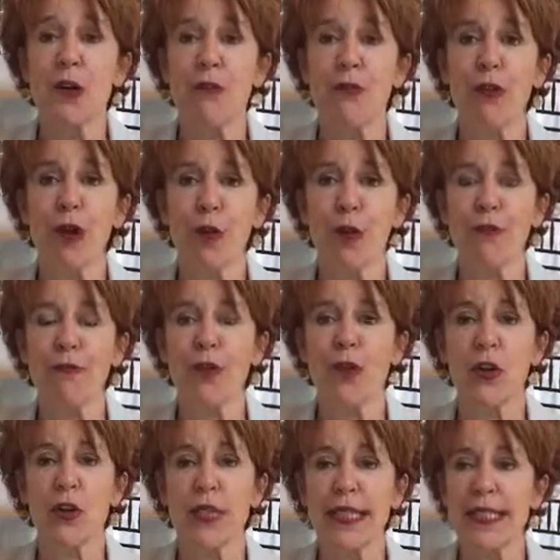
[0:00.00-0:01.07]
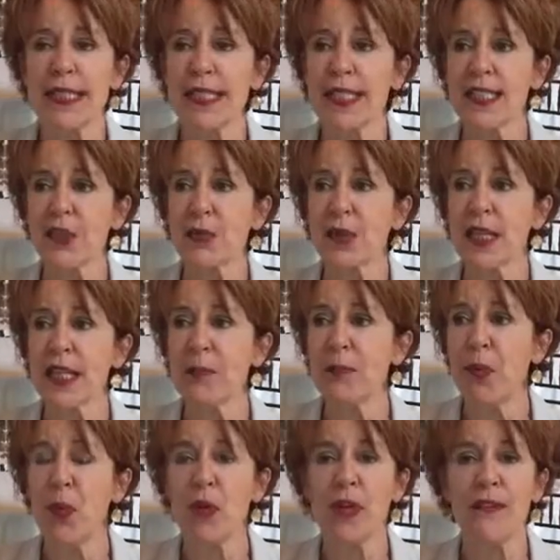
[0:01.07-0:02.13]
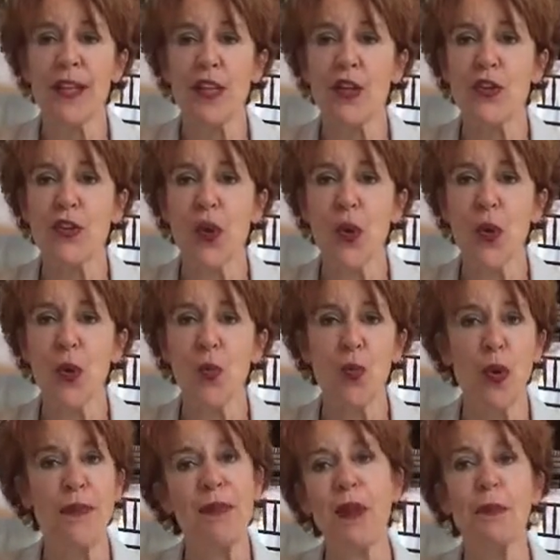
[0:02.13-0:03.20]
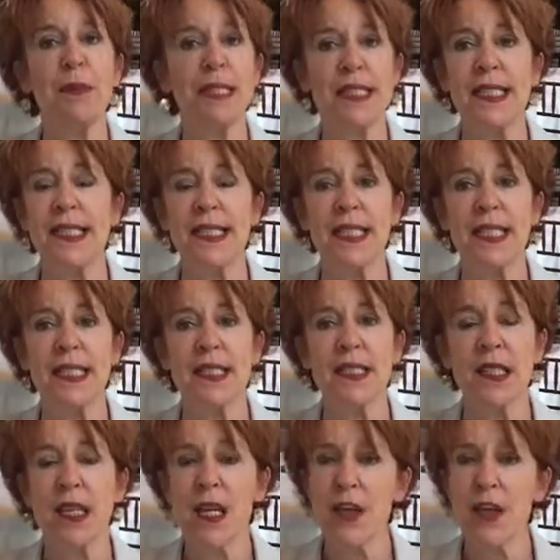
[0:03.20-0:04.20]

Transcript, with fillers: for a referral, it's, it's really important that you know what their business is,